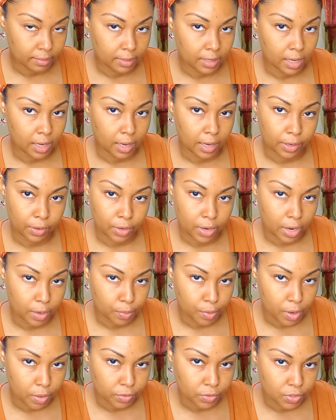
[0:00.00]
Now I don't know how to
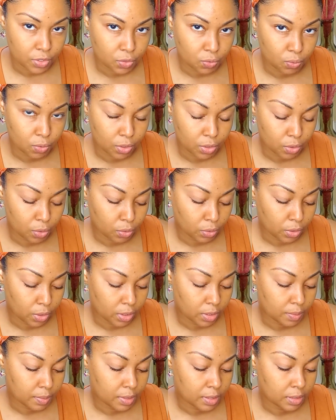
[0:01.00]
pronounce this word. Hold
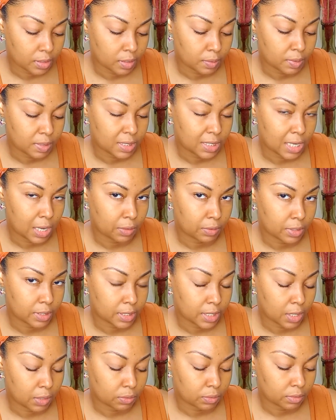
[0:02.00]
on, let me sound
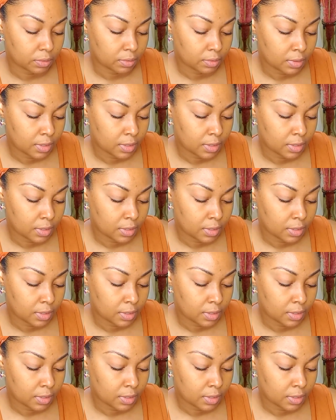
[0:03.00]
this out.